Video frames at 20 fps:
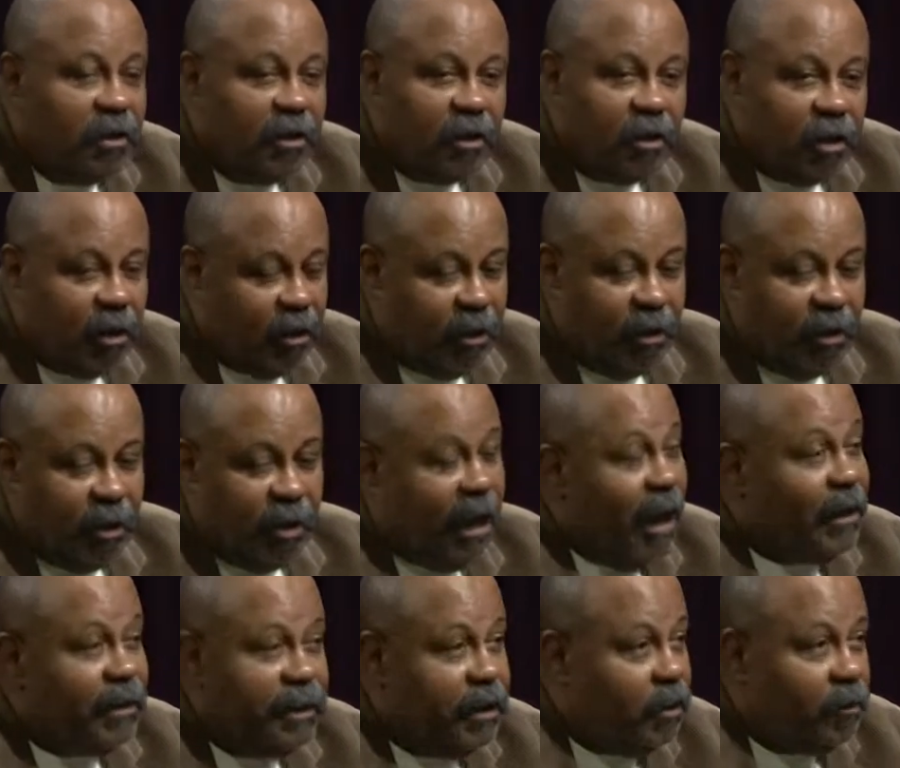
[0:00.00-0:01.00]
and
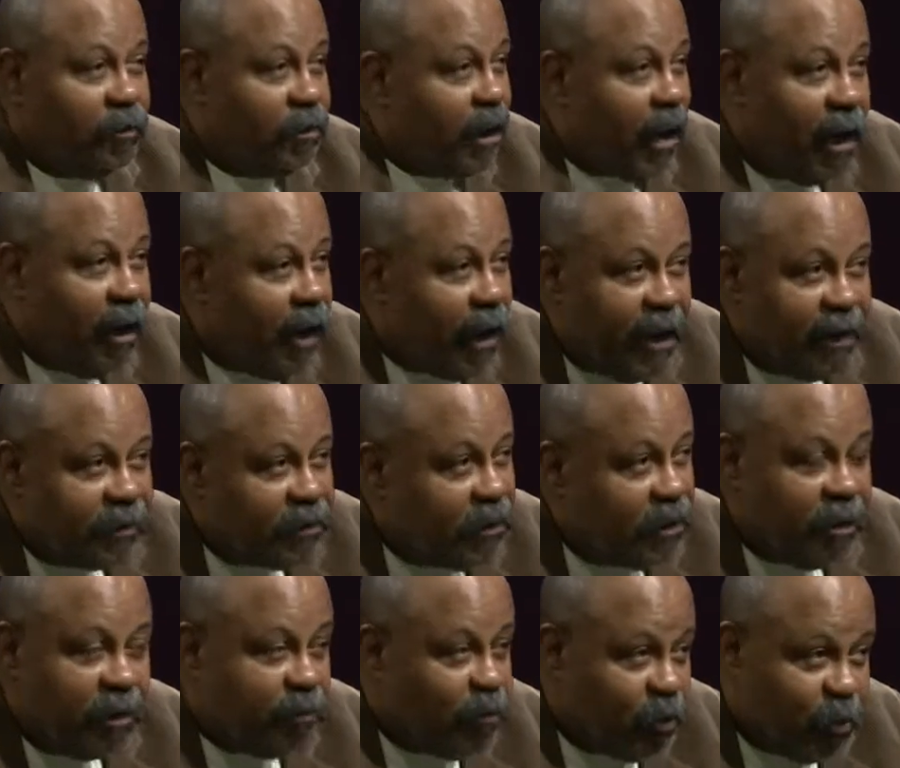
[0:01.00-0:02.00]
I did it without asking
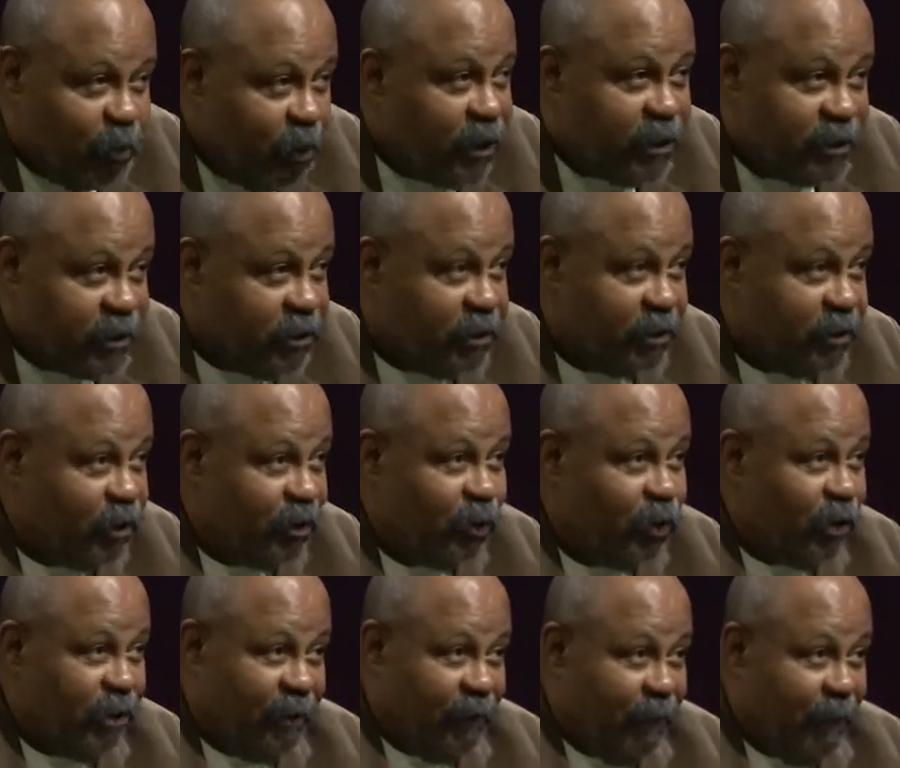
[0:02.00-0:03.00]
any permission to do
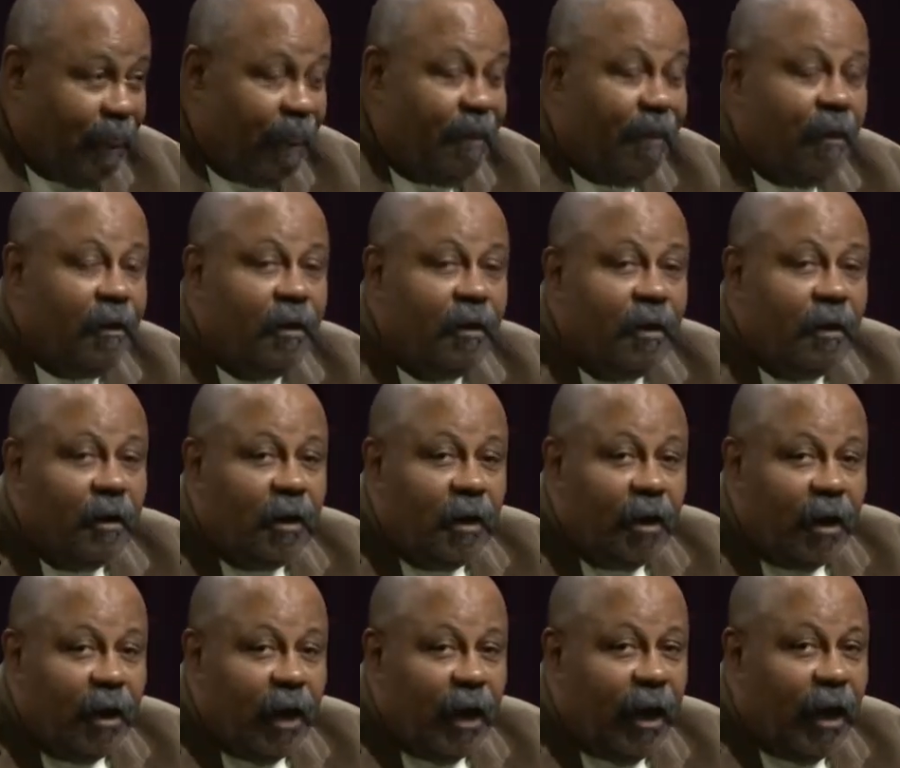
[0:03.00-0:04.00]
it,
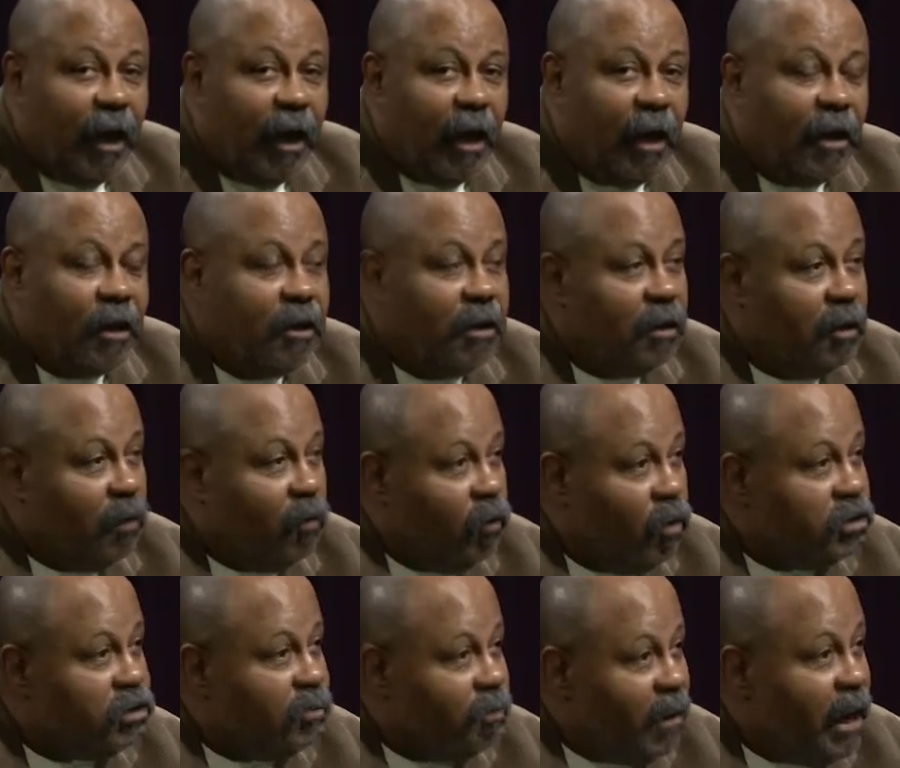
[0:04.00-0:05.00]
and
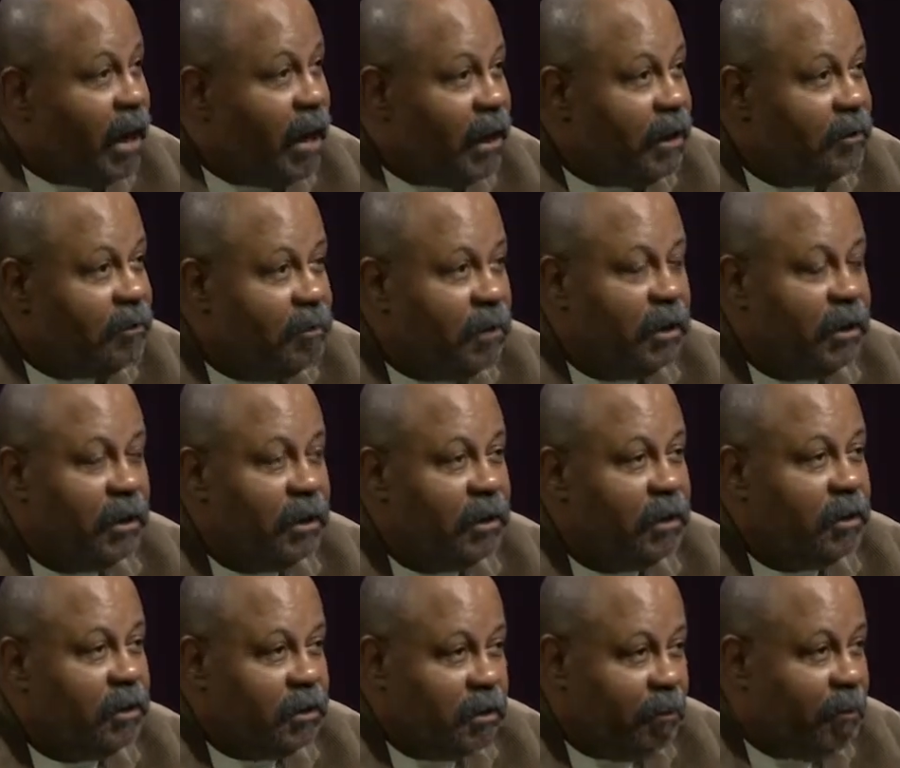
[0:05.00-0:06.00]
which made
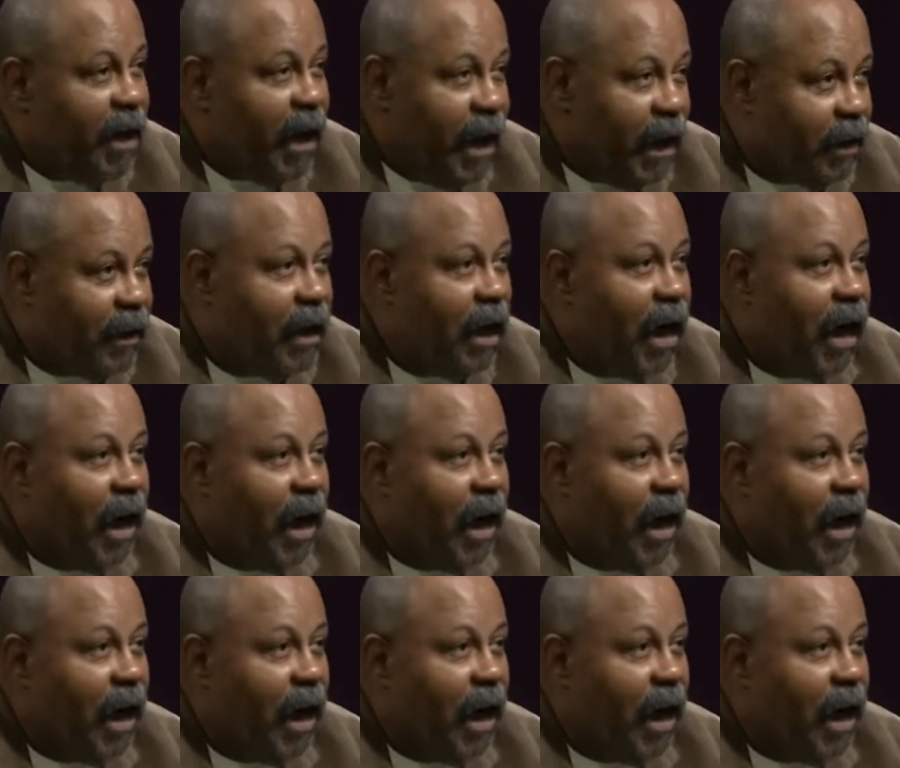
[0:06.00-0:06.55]
me the bad guy.